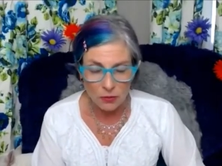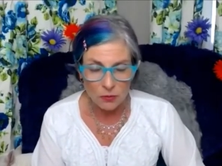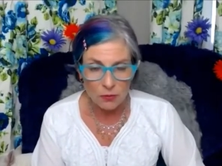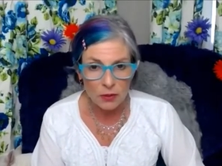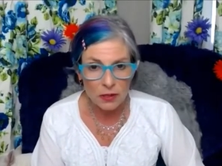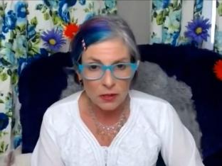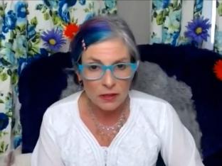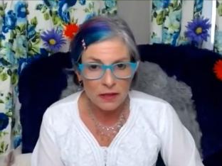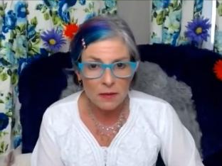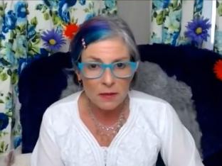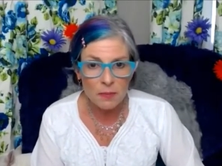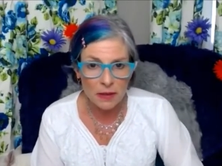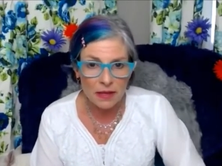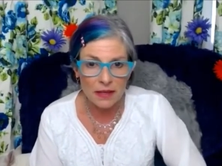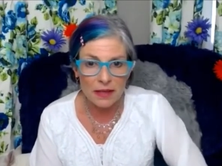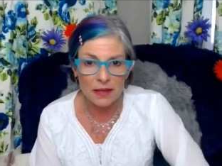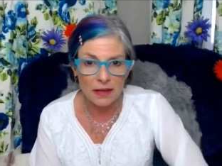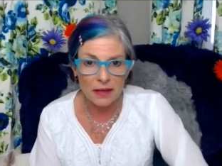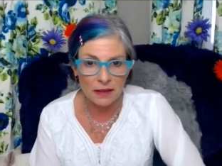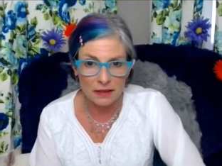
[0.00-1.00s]
So really
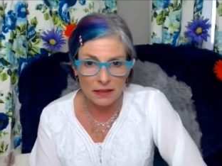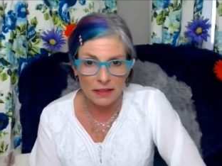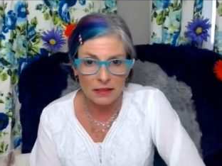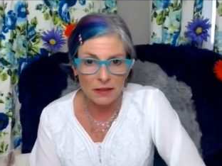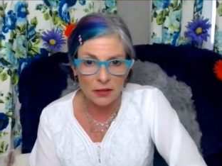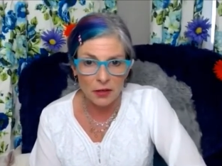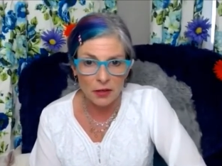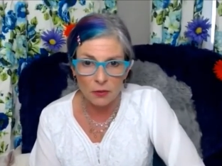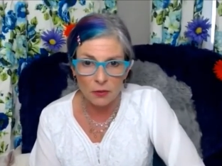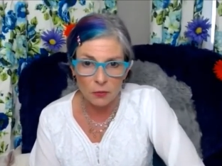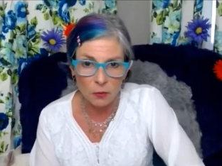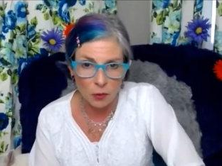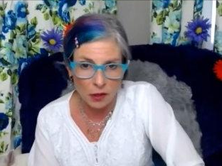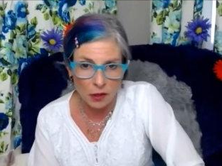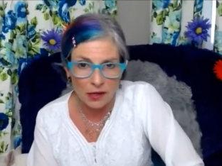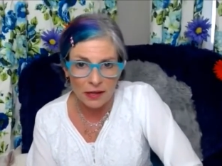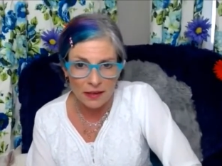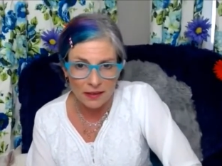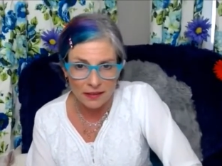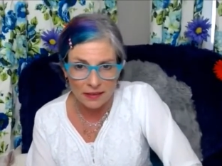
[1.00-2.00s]
being clear on
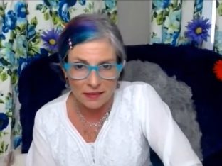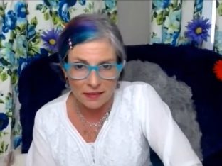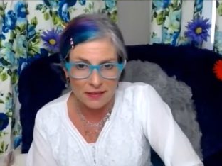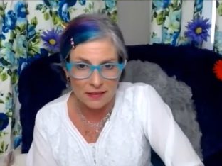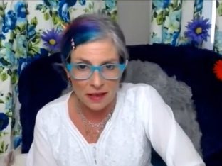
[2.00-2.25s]
what it is